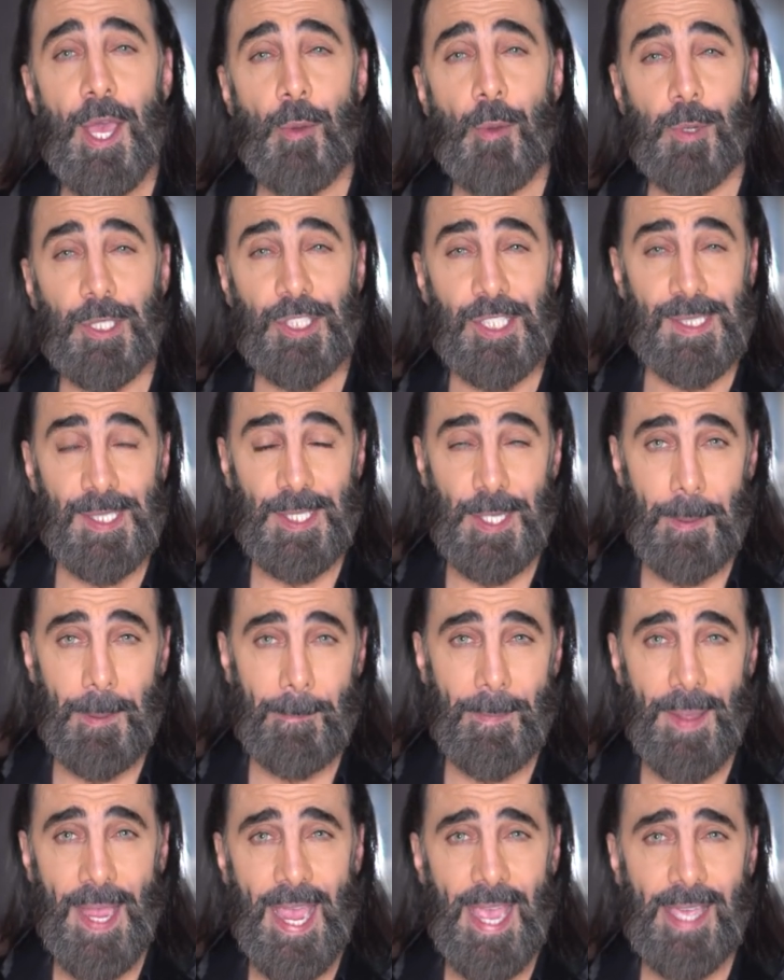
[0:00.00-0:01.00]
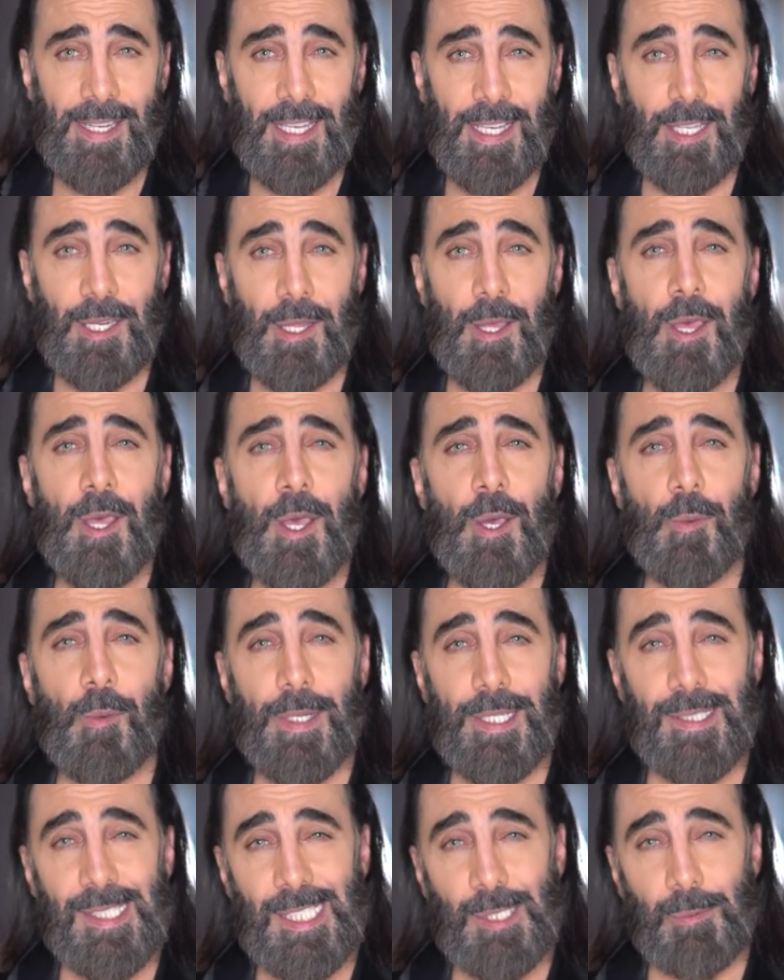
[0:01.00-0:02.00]
which is accompanied
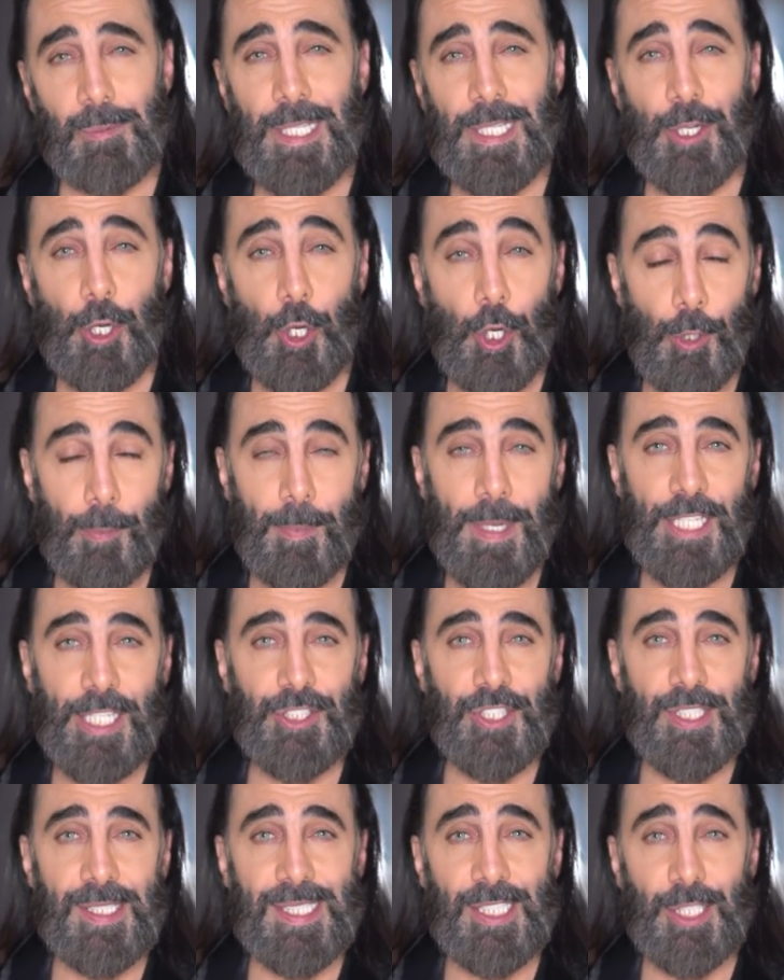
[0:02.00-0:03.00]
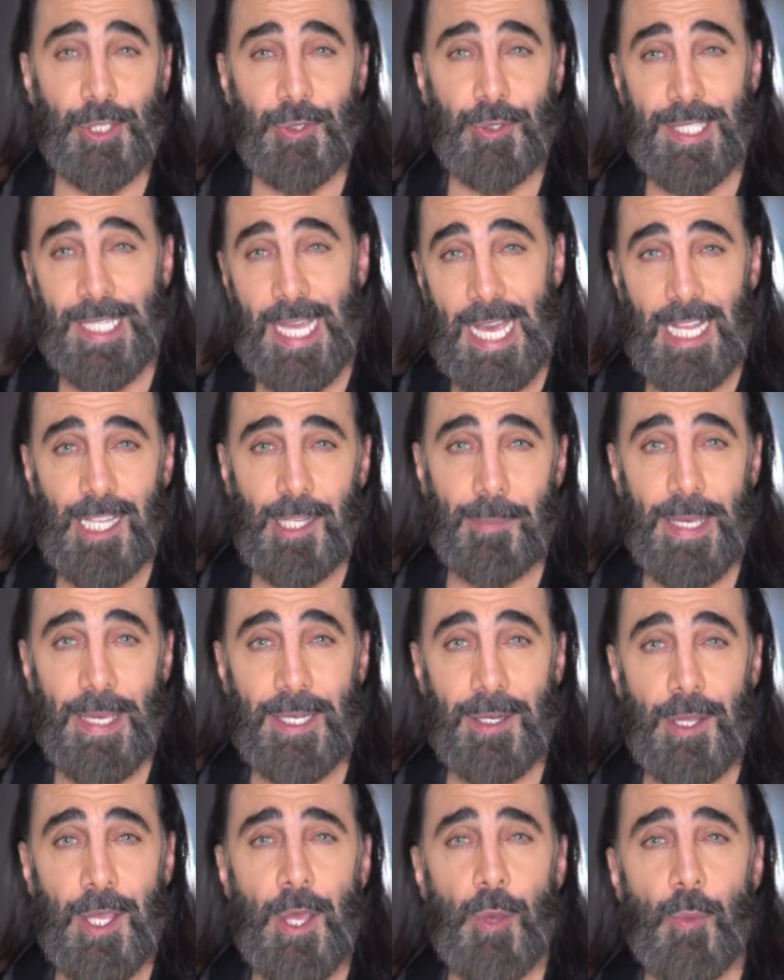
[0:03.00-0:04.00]
with a sweet herbaceous green
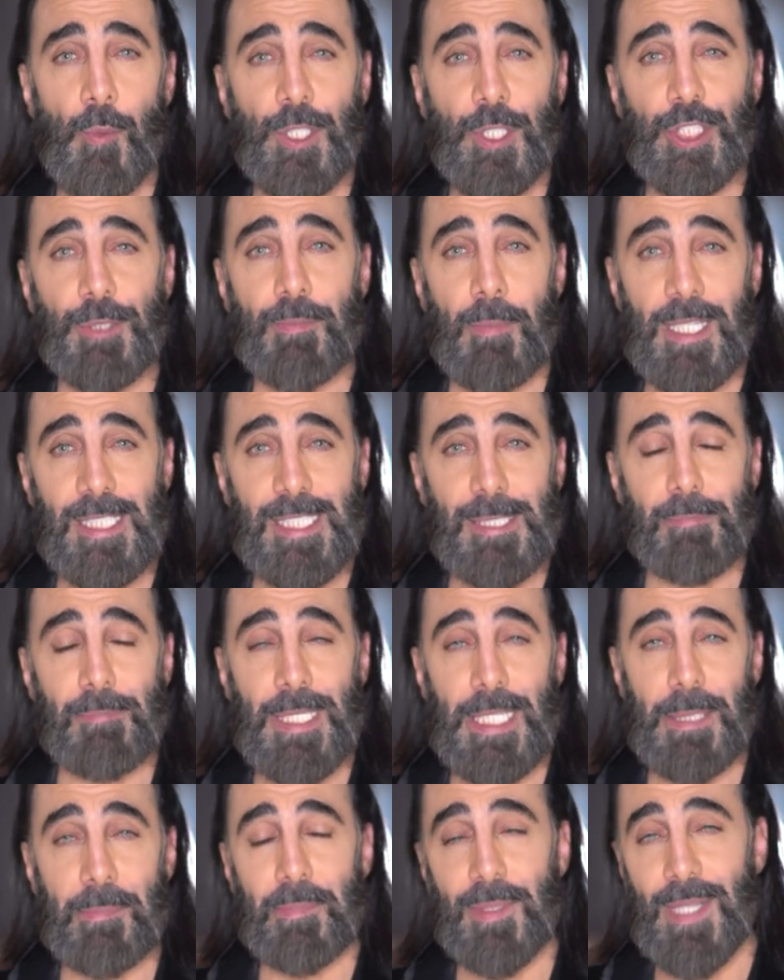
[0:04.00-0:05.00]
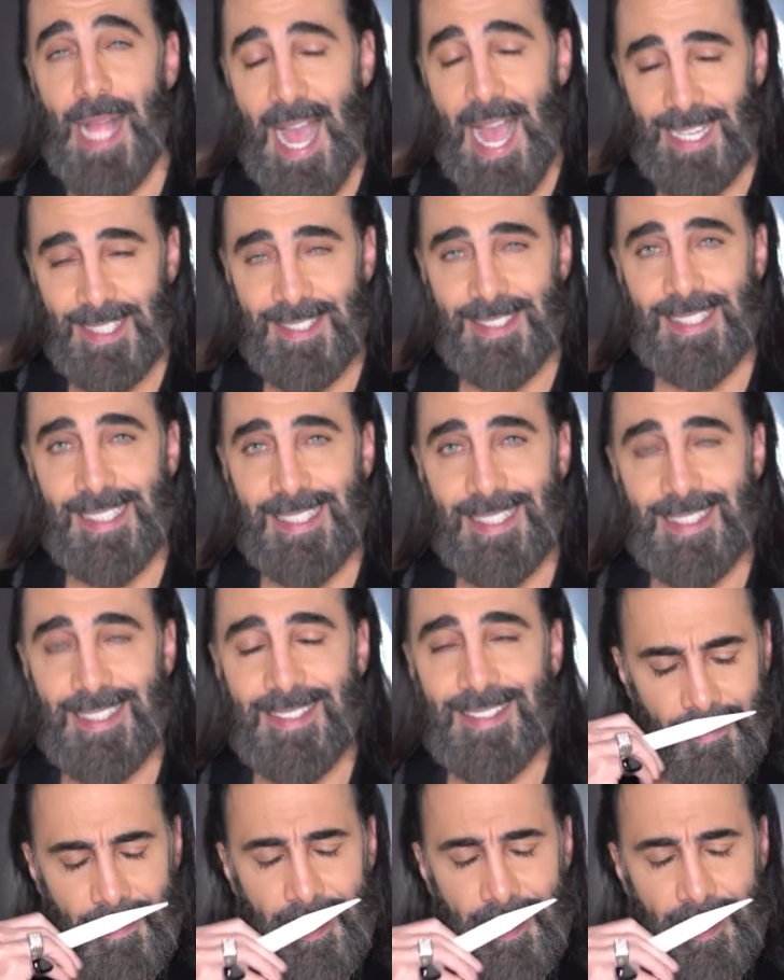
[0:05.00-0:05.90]
element, which must be black tea